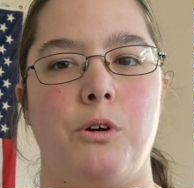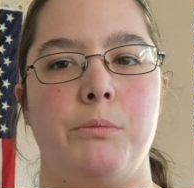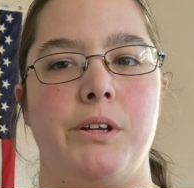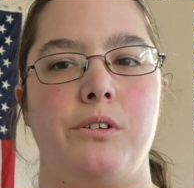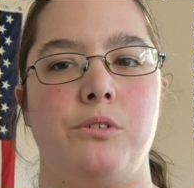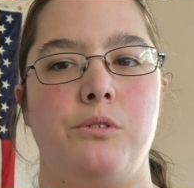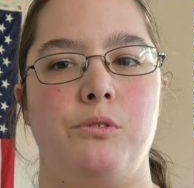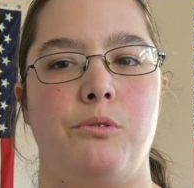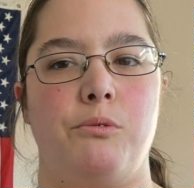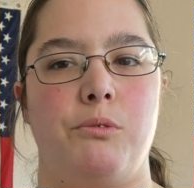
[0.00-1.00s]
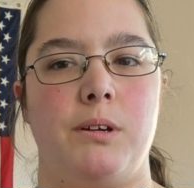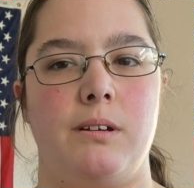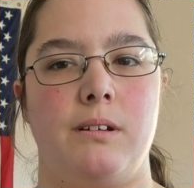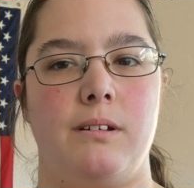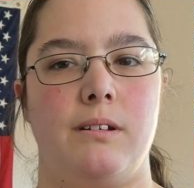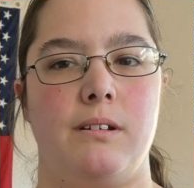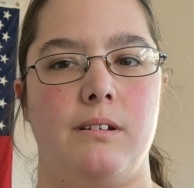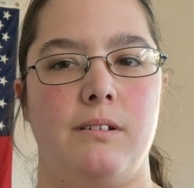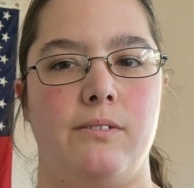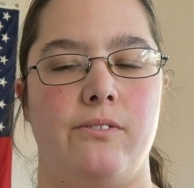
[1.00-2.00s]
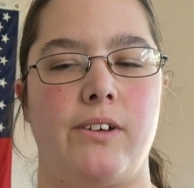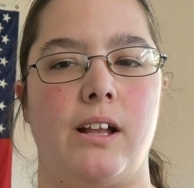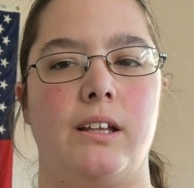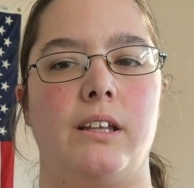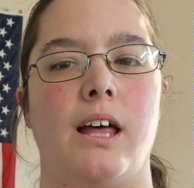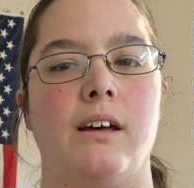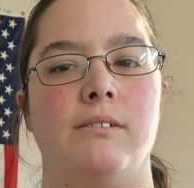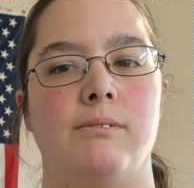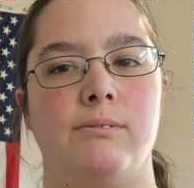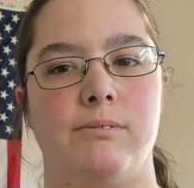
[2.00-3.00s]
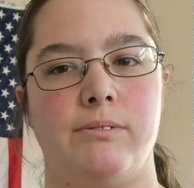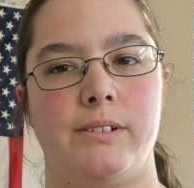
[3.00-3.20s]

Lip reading: woman who fell in love